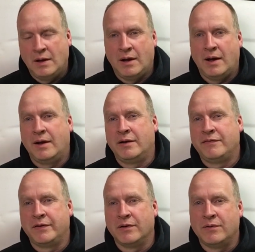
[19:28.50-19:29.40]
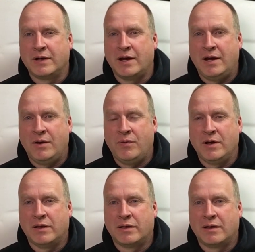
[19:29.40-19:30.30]
and if you're okay
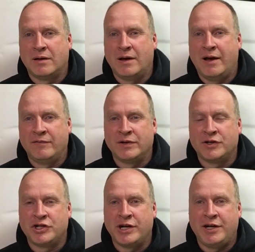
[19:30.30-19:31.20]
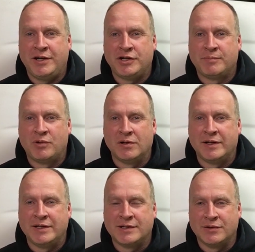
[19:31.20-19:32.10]
with having to change
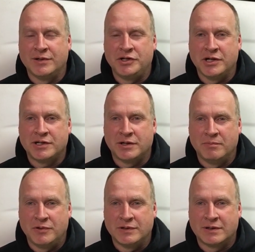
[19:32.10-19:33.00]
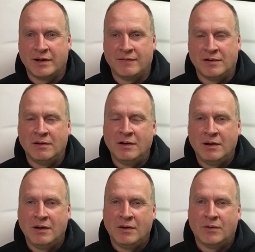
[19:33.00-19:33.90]
pulleys to adjust your boost level
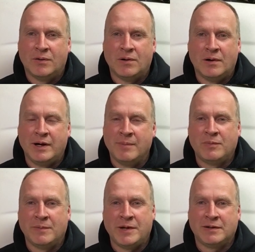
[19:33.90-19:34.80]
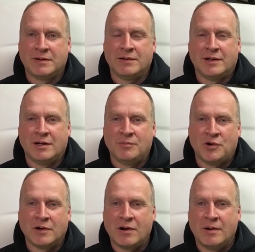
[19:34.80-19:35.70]
or implement a little
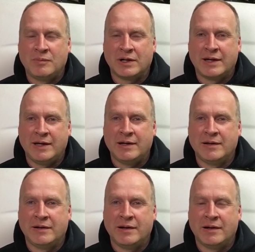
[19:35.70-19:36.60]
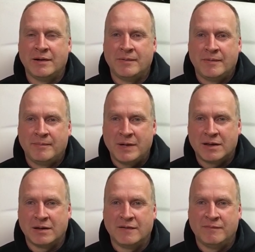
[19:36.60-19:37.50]
more complicated
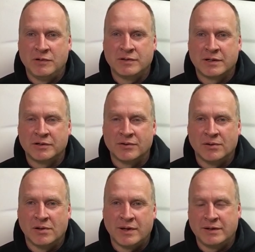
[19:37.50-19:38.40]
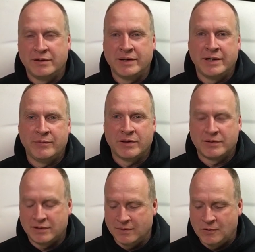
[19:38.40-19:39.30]
method of boost control than you'd need with a
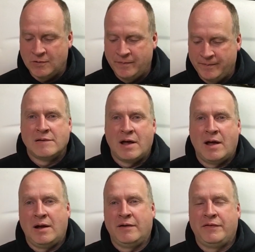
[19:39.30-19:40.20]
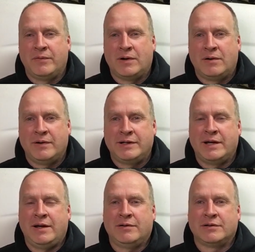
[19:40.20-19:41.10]
turbo, and if you want to
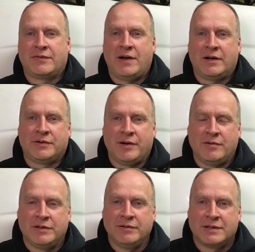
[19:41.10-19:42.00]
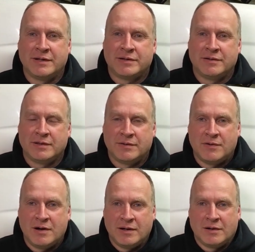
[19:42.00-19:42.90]
retain those factory O2 sensors and
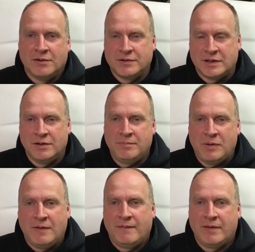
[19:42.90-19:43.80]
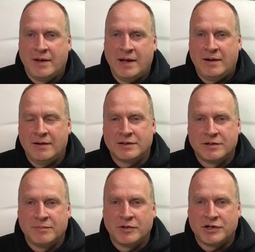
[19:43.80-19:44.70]
run in closed loop, then a
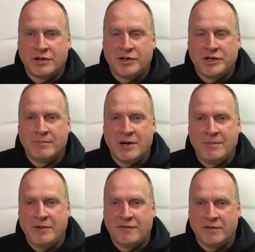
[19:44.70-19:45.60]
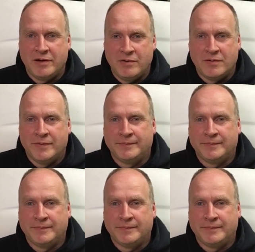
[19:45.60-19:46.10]
supercharger might be for you.